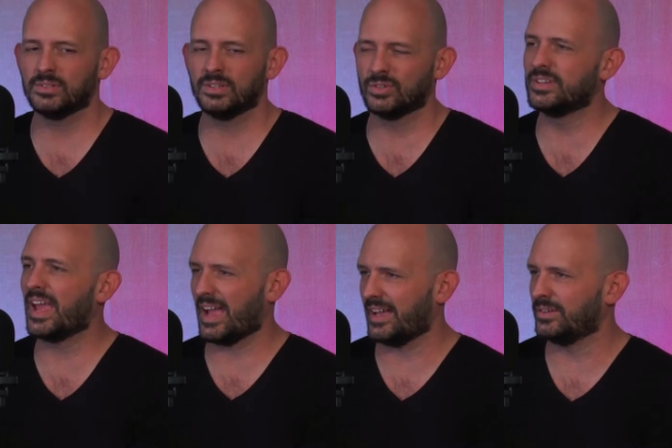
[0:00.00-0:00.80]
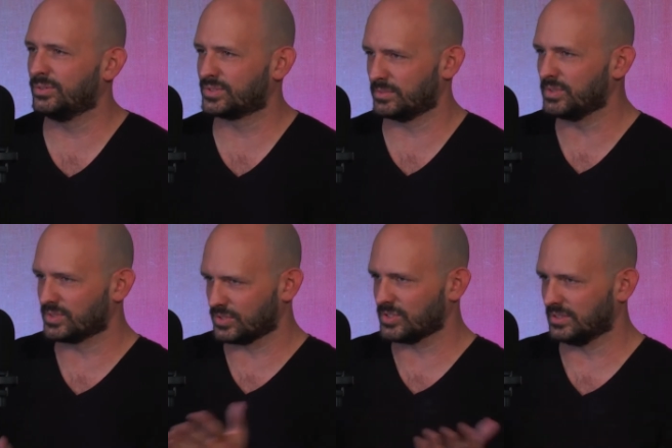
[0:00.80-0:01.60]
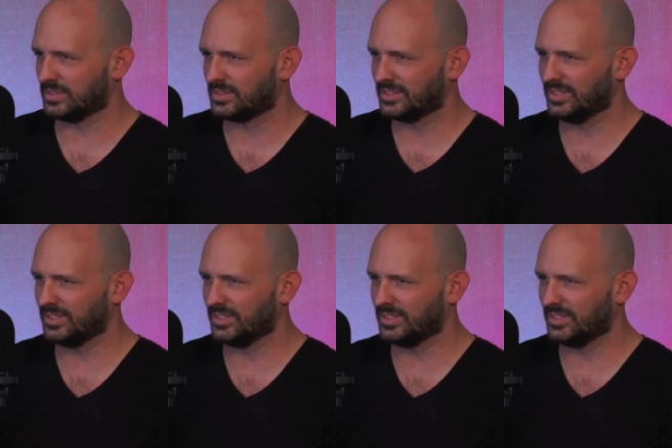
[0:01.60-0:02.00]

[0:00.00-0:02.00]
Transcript: in your dad, who's a musician,